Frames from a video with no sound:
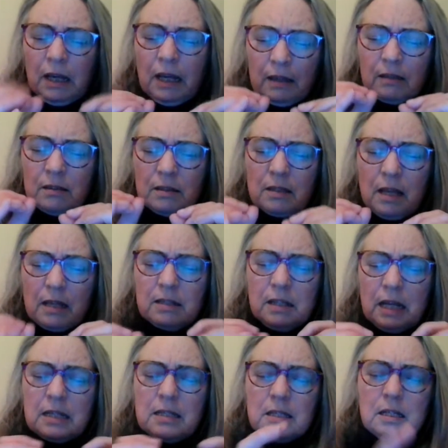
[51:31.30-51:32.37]
said
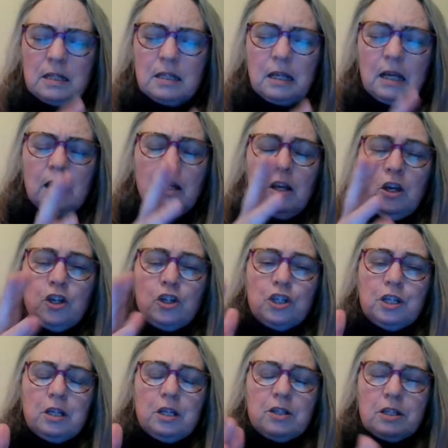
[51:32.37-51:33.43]
yes to that,
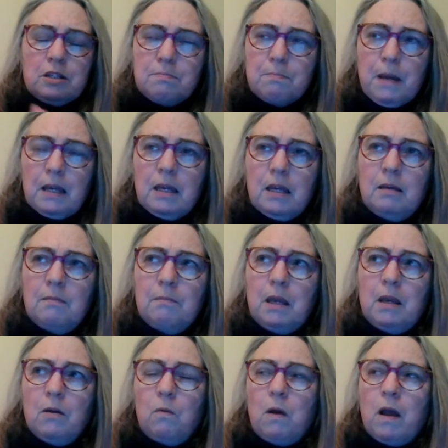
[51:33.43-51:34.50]
she's making me
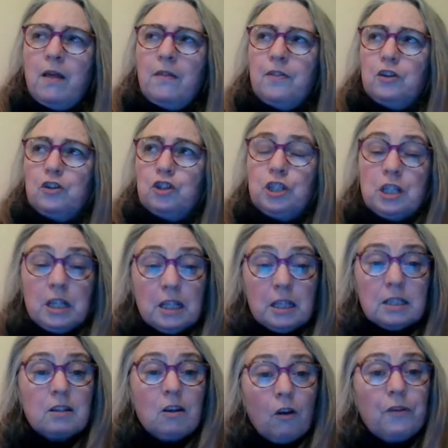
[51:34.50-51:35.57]
aware that she's
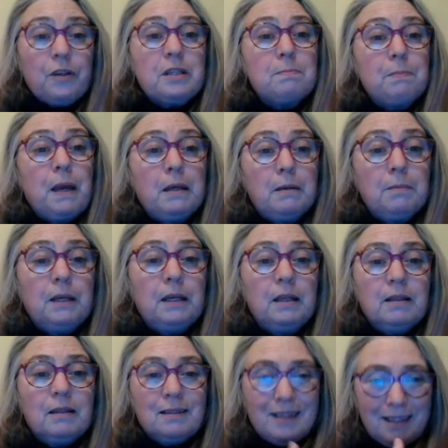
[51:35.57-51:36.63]
got this baby.
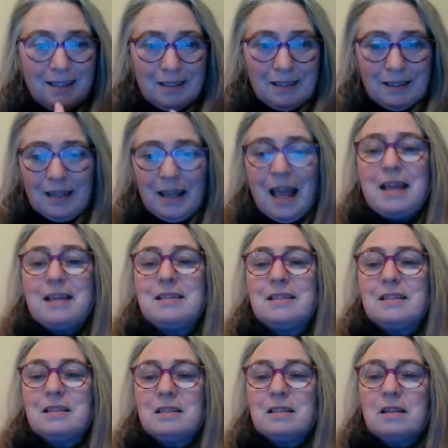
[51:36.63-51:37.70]
The
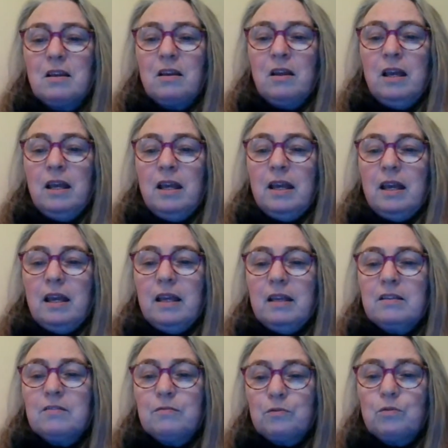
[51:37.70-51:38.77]
essence
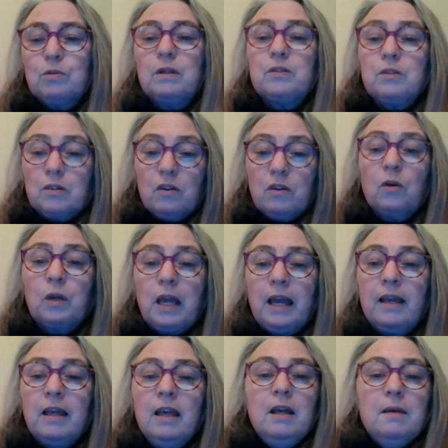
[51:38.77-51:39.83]
is from transit. Okay,
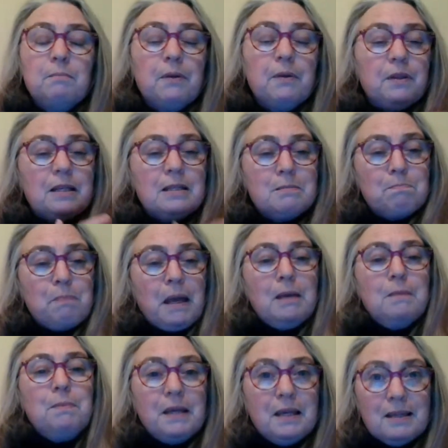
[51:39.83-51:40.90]
but this
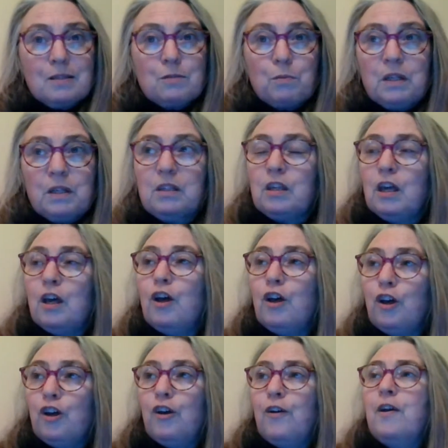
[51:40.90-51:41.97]
baby is with
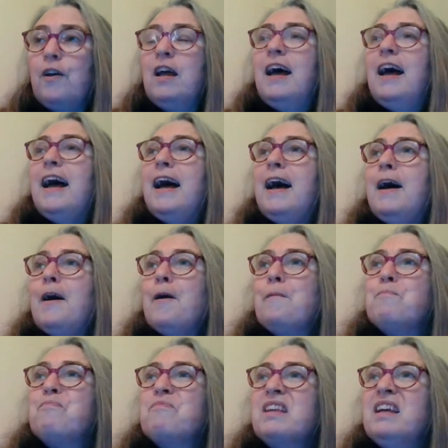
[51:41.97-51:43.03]
her,
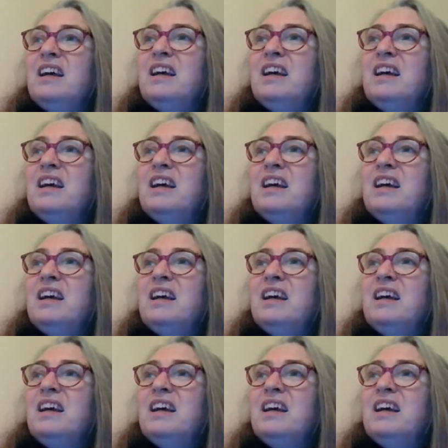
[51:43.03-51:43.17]
and